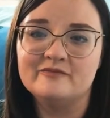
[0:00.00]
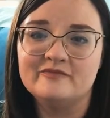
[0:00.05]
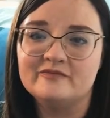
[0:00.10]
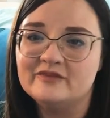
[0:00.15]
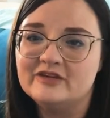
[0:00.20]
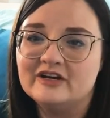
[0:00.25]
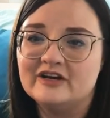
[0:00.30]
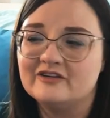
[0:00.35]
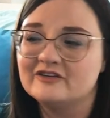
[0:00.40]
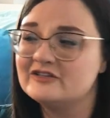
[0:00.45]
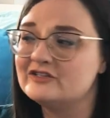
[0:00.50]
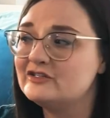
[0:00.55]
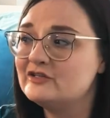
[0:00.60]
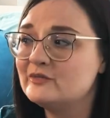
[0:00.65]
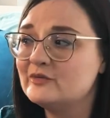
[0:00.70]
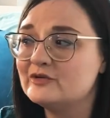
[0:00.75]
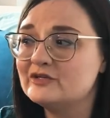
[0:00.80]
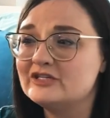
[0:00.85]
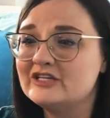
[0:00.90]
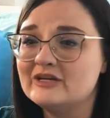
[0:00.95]
You know, it's
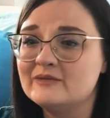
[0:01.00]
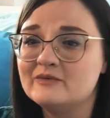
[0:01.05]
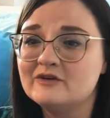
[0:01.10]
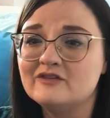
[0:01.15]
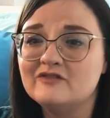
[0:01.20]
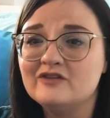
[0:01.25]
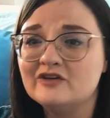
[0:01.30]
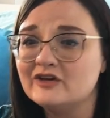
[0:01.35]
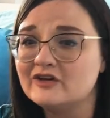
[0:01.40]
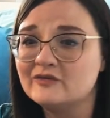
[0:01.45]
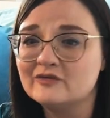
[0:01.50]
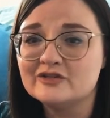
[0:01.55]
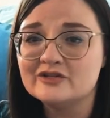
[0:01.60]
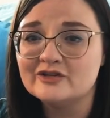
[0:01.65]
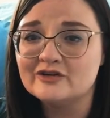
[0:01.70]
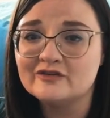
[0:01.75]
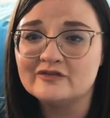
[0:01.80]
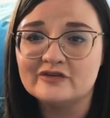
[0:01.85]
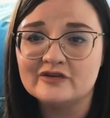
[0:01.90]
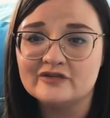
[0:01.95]
super cheap, and if you can
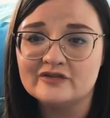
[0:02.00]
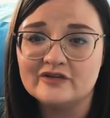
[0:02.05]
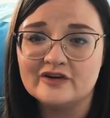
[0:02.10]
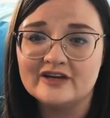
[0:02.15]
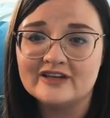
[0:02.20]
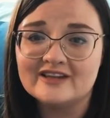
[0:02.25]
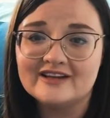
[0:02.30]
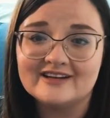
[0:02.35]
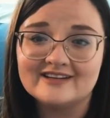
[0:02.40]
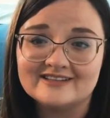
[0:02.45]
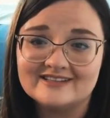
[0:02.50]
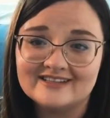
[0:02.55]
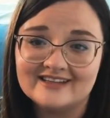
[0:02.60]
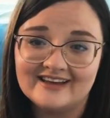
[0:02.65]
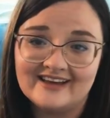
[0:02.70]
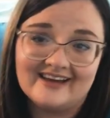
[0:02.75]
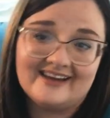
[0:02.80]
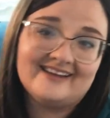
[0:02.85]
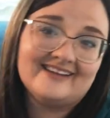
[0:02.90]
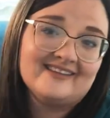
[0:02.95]
return it for free, then it's
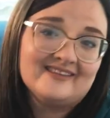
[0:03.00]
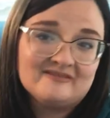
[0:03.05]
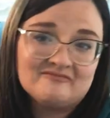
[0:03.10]
like,